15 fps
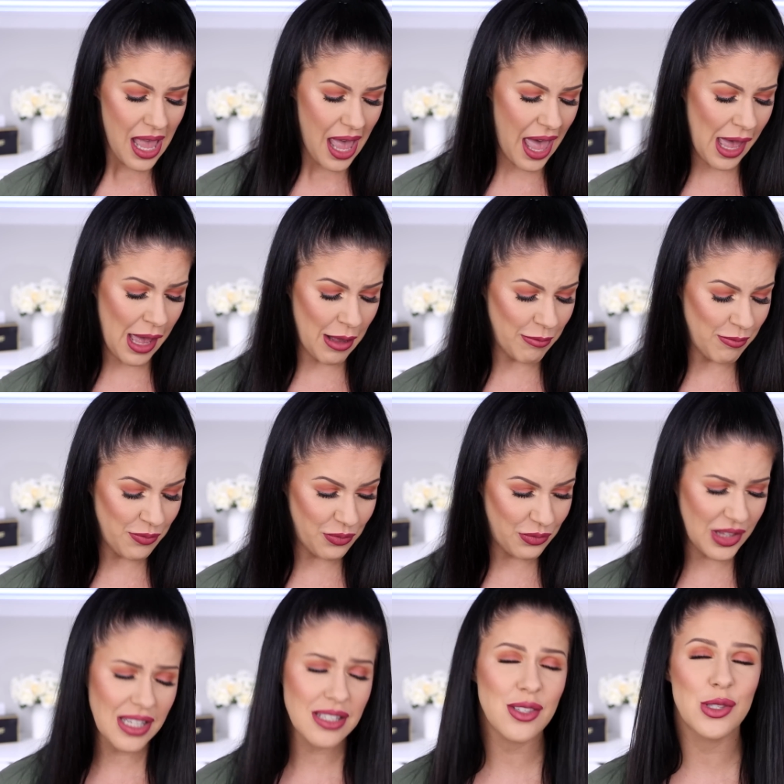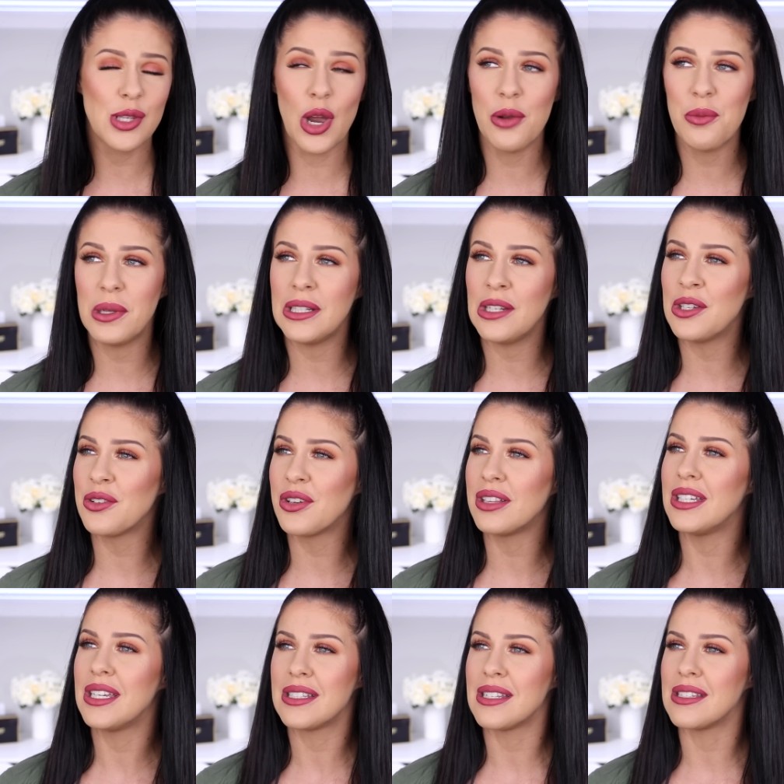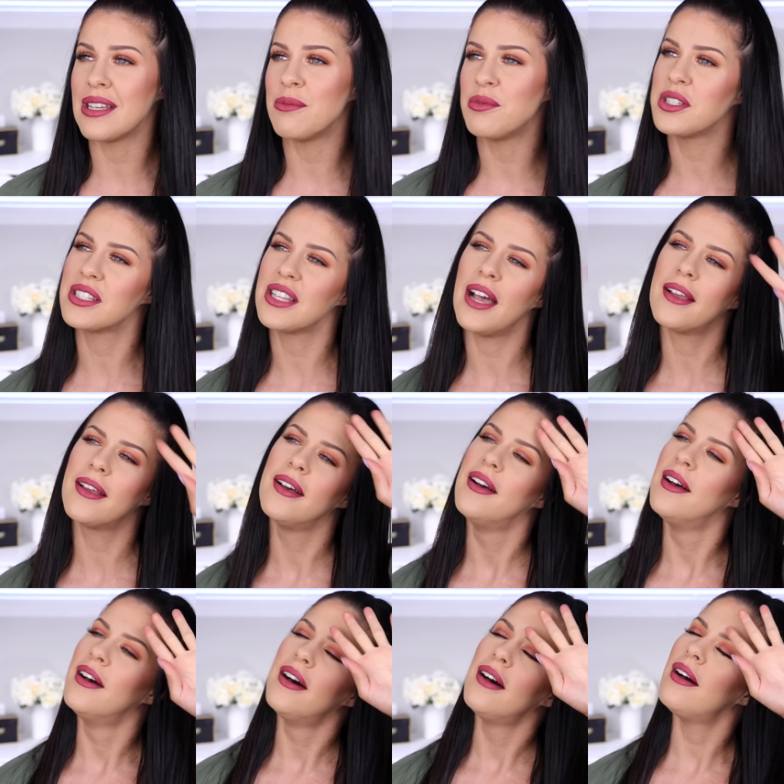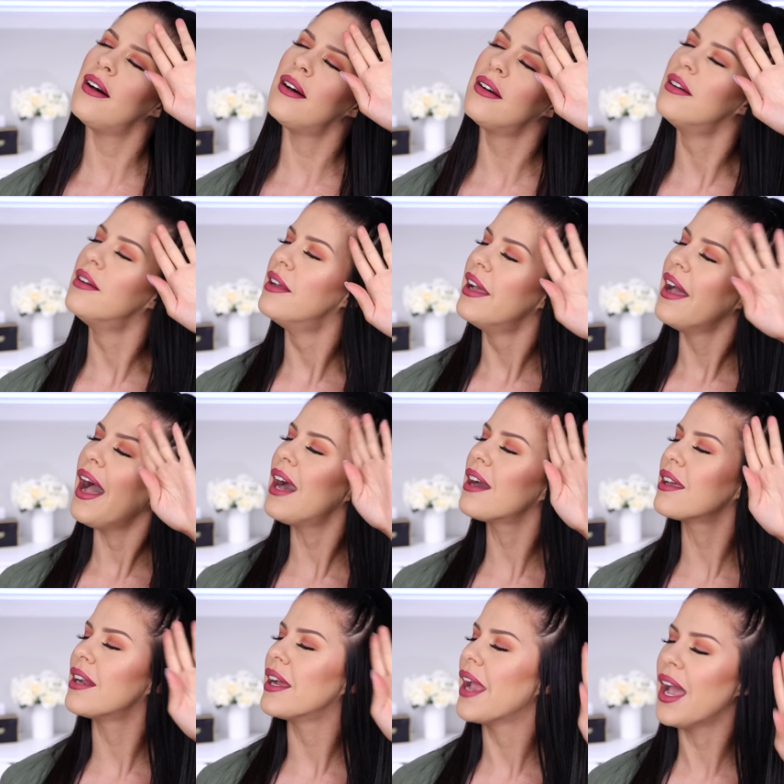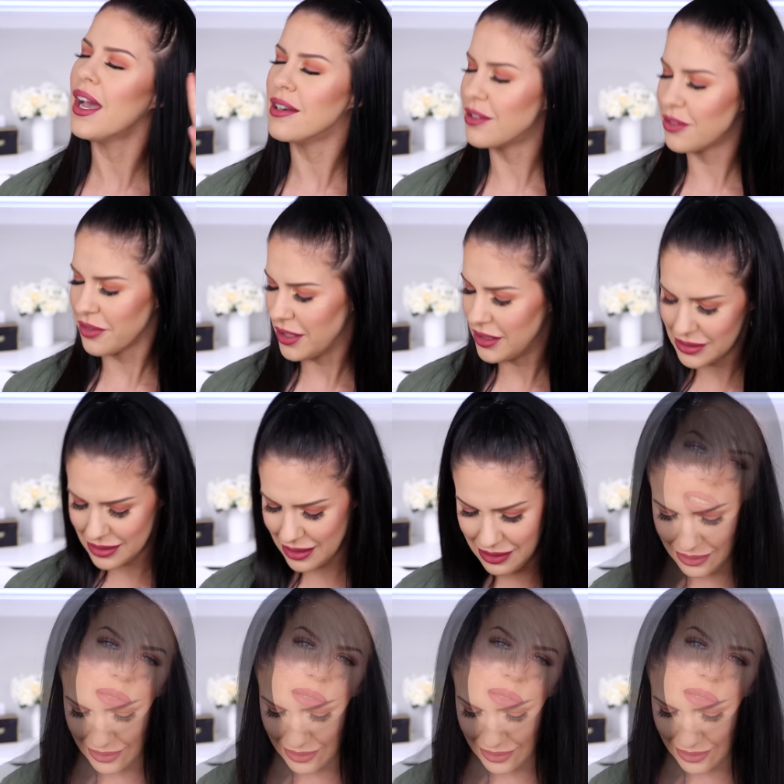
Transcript: Um, there's so many new releases. I'm just like, oh, how can I handle this?